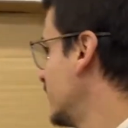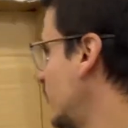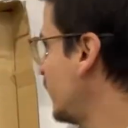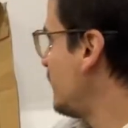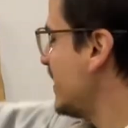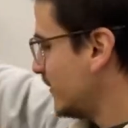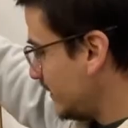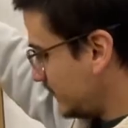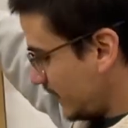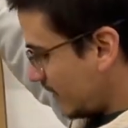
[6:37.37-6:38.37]
So we've made a
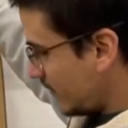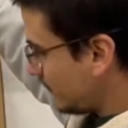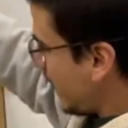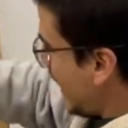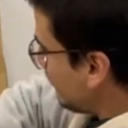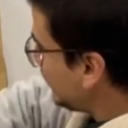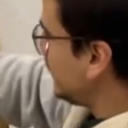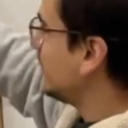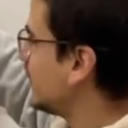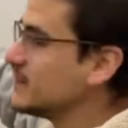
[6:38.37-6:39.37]
list here of everything that